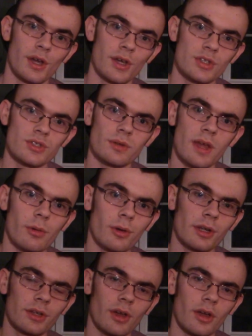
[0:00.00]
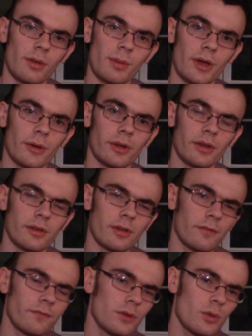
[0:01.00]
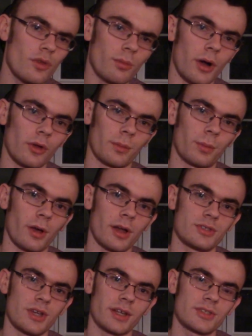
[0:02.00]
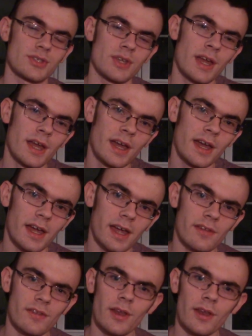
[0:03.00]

So now we're going to talk about a few smaller projects. And then